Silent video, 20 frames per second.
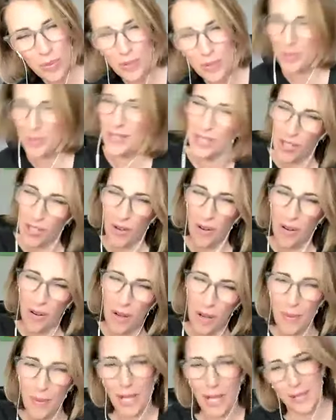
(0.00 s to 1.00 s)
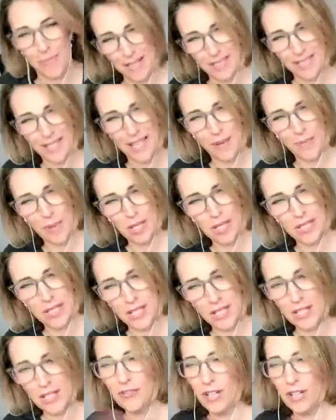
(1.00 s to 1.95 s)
Or do I not? Am I as bad as that person?